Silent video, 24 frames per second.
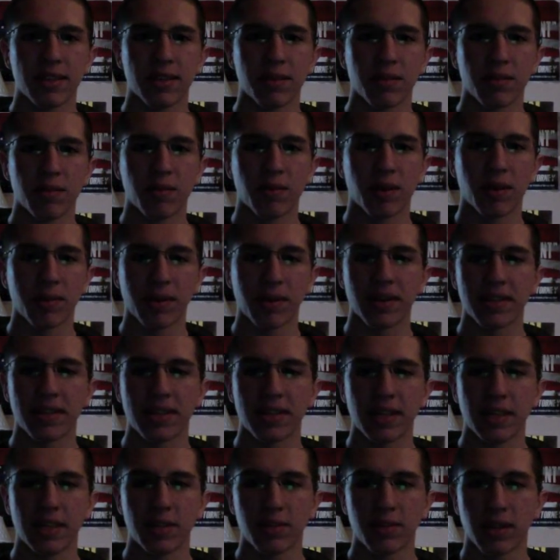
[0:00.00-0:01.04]
what I'm going to
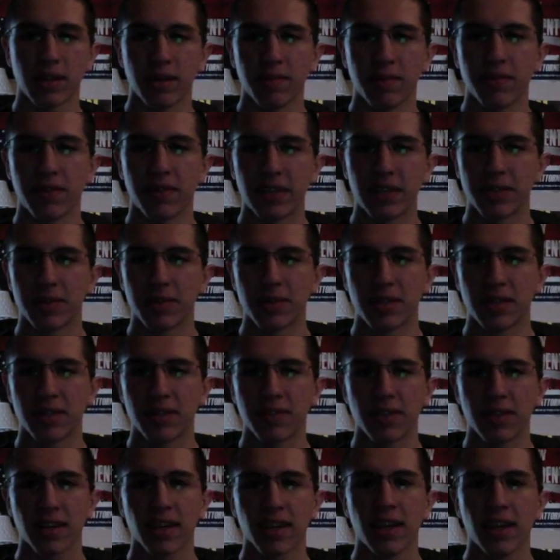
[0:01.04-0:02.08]
say is going to be very
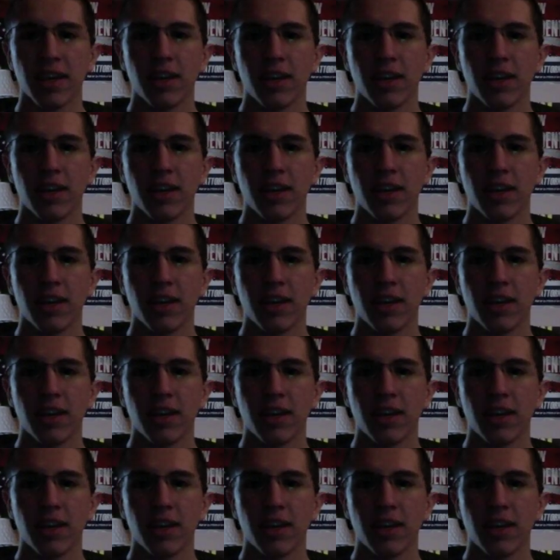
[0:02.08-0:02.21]
specific.